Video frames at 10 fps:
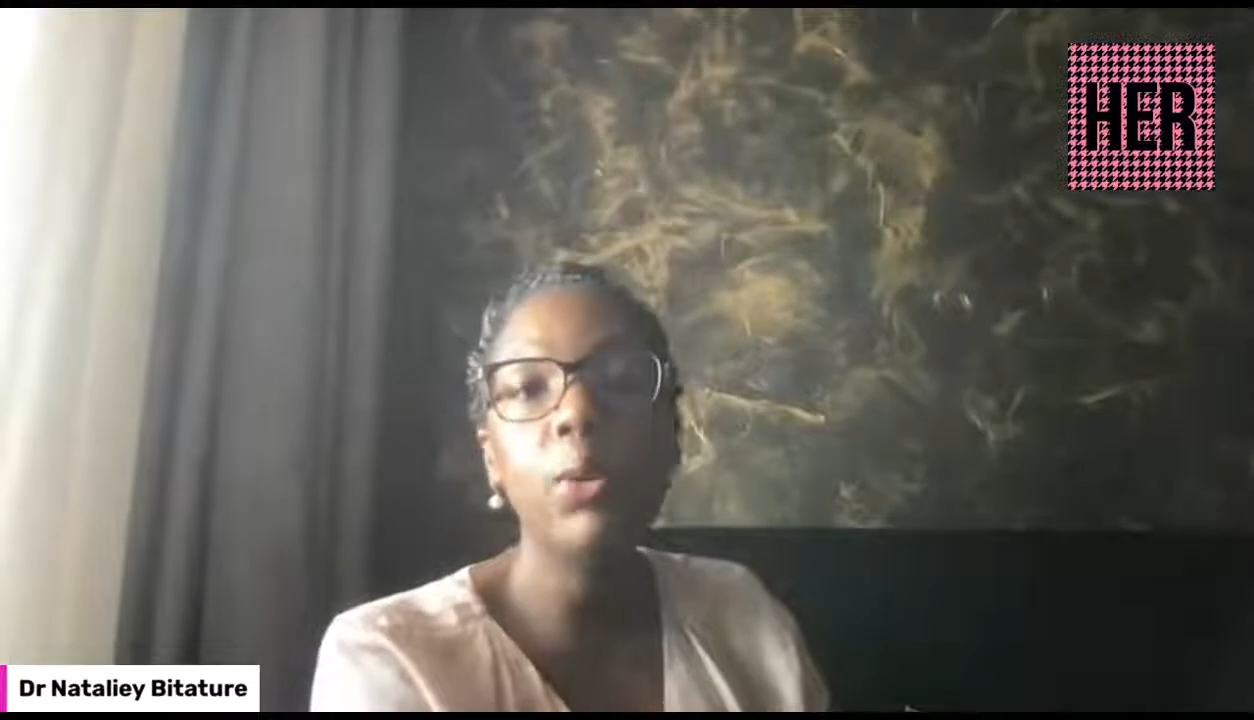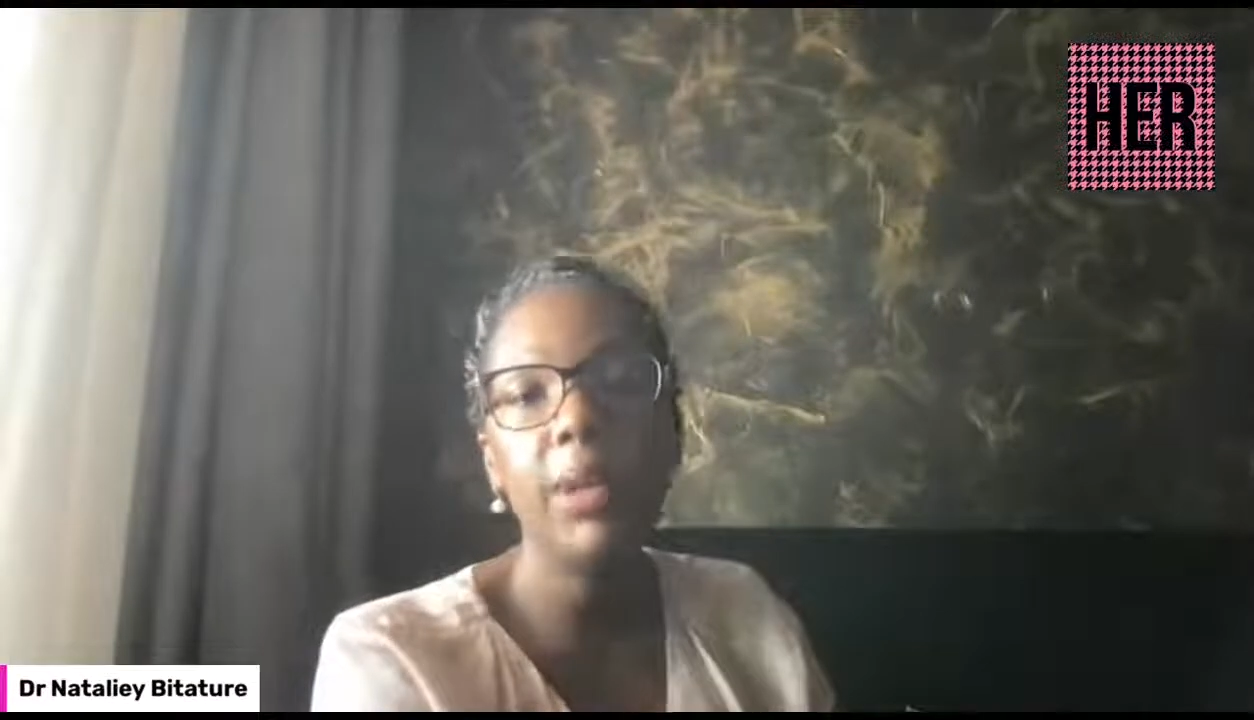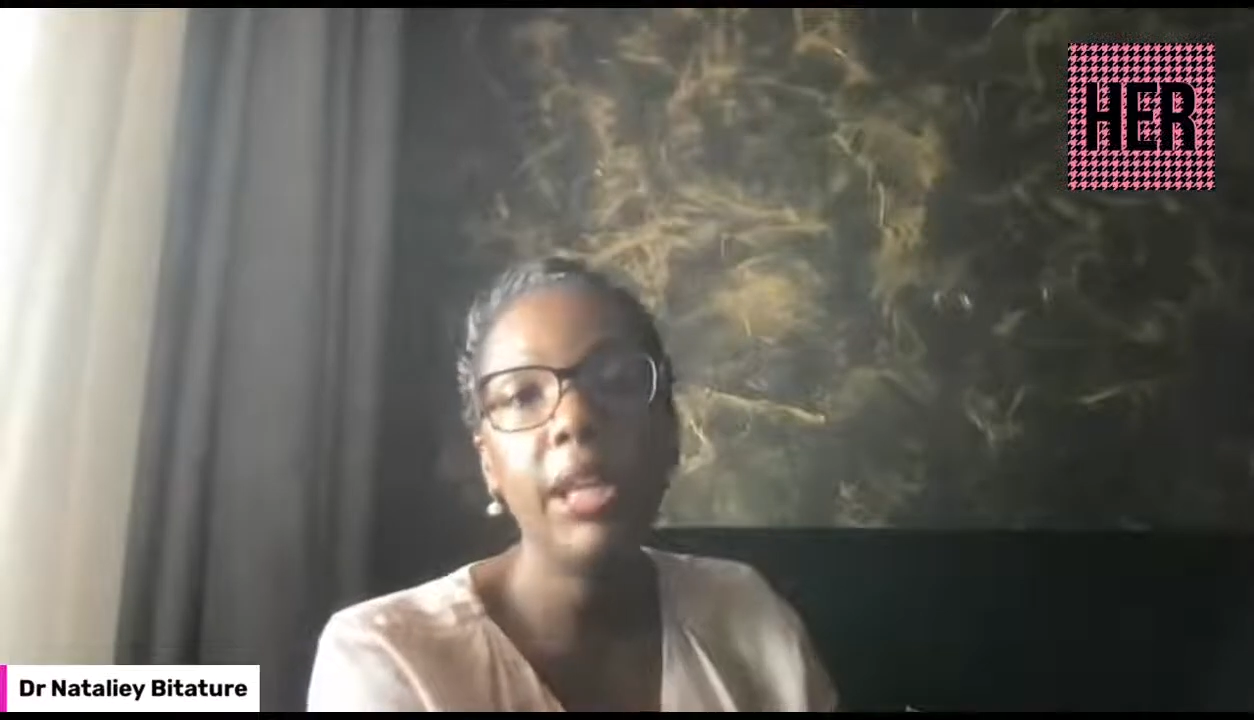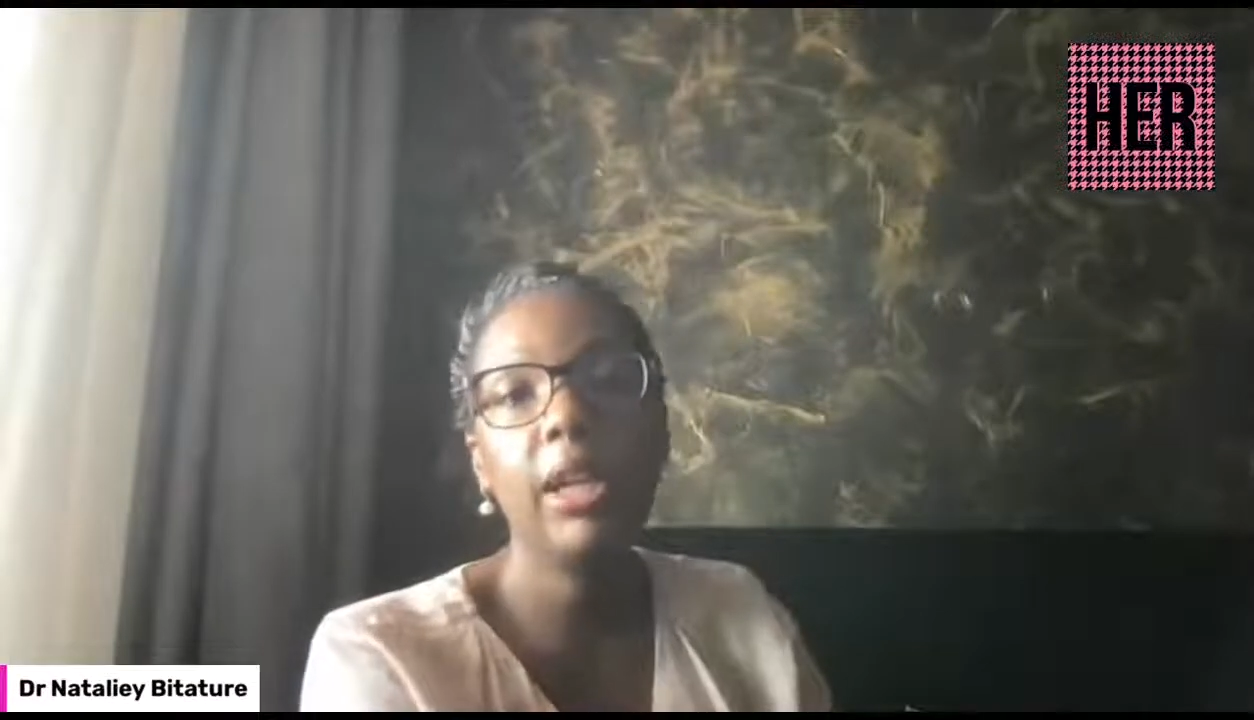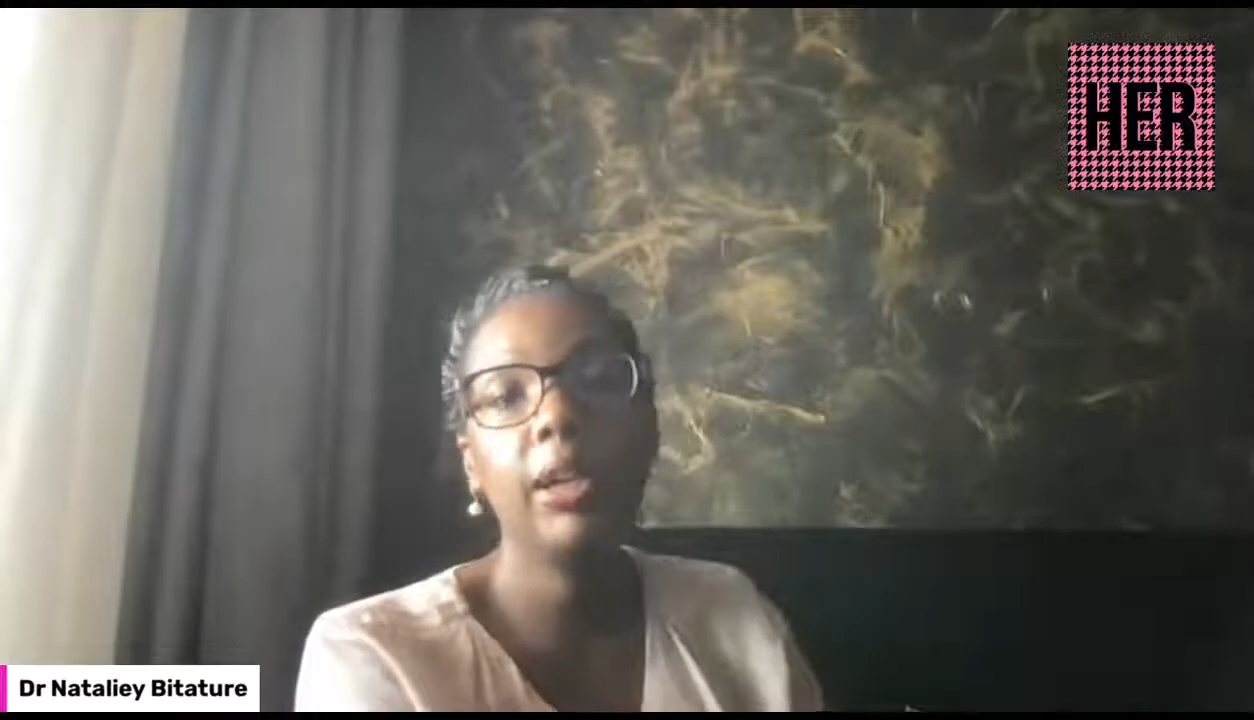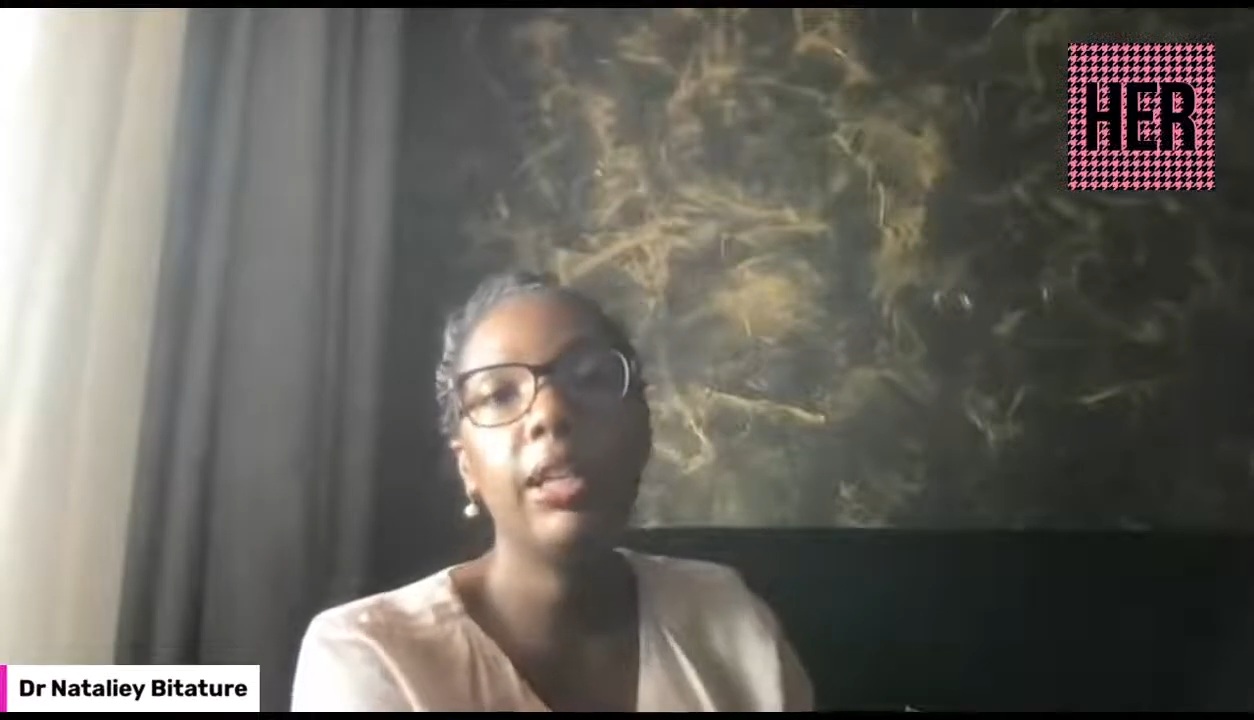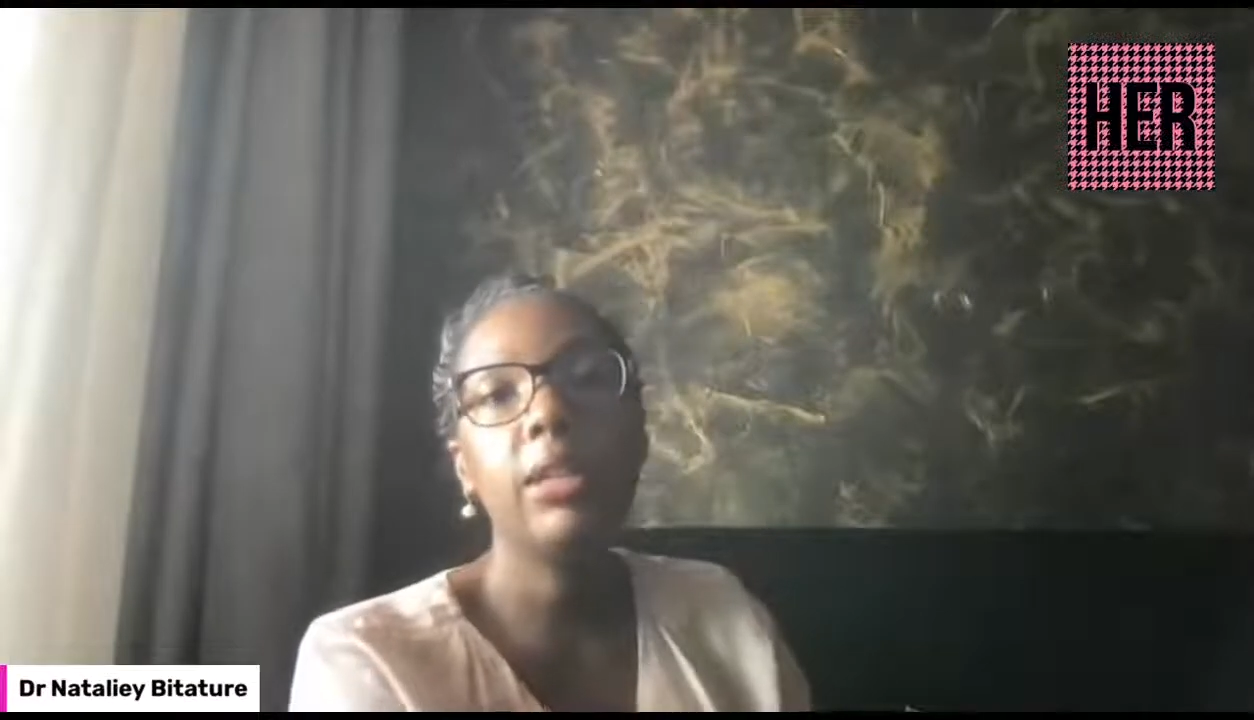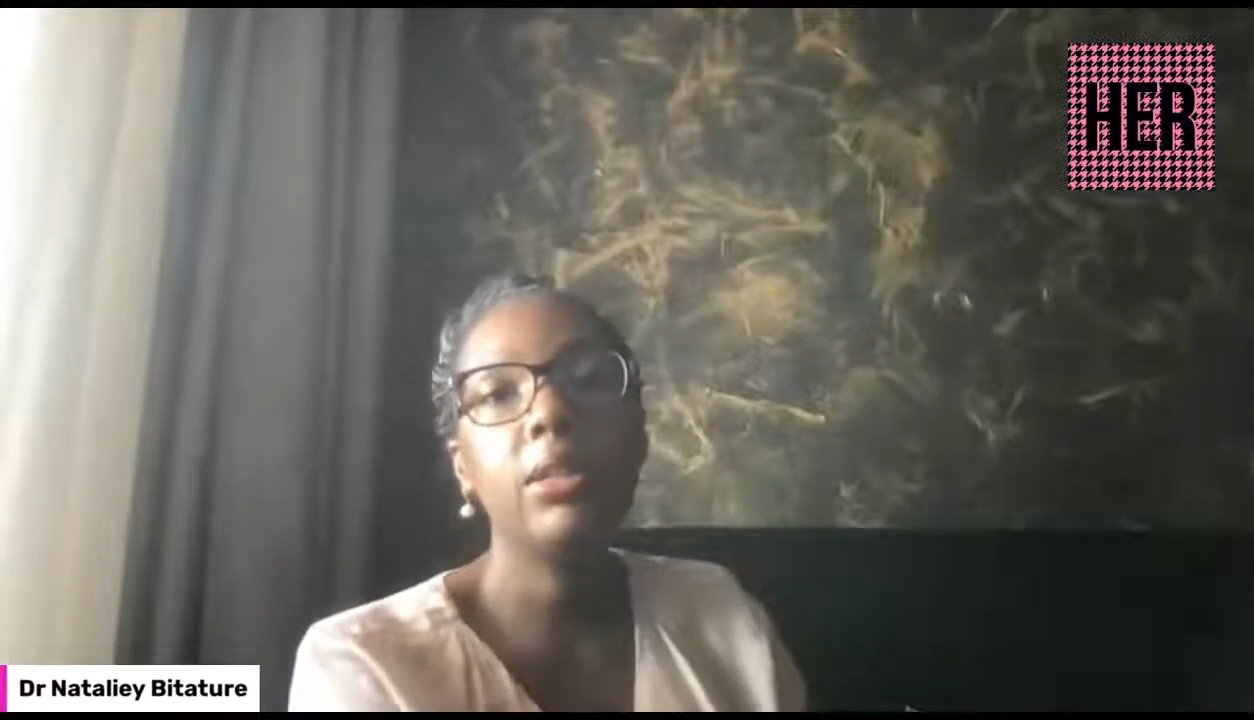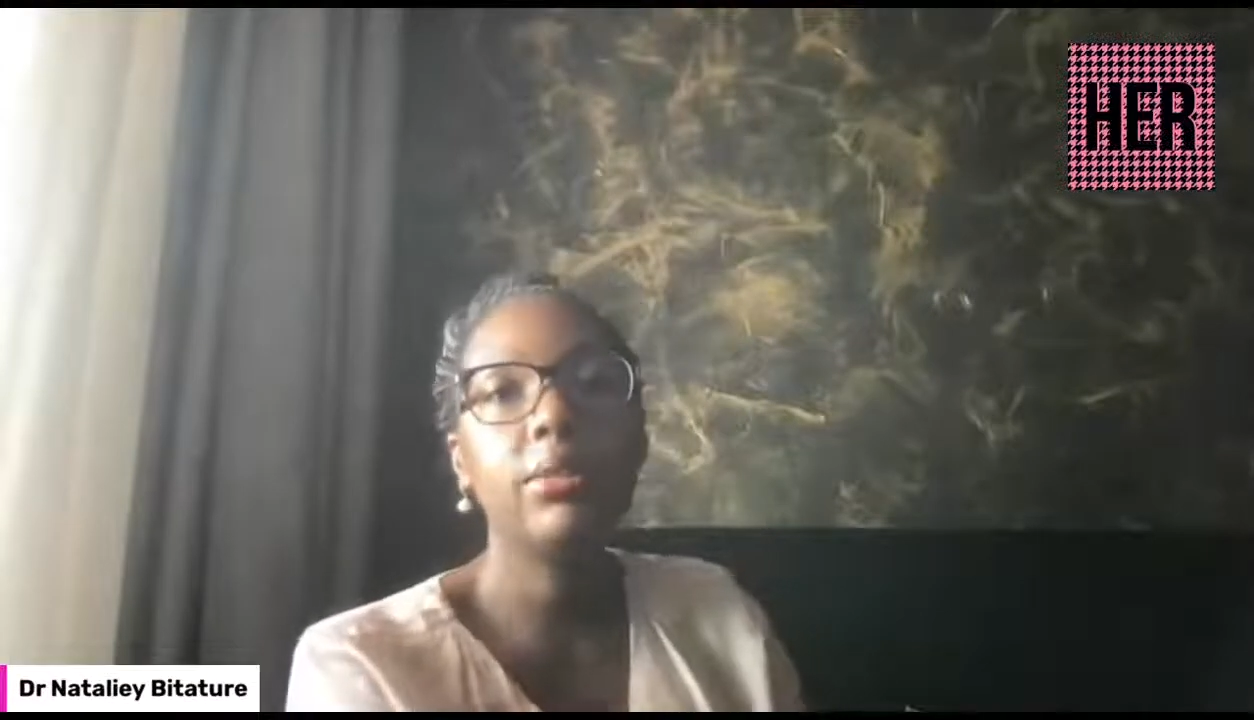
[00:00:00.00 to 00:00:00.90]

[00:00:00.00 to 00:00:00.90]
many areas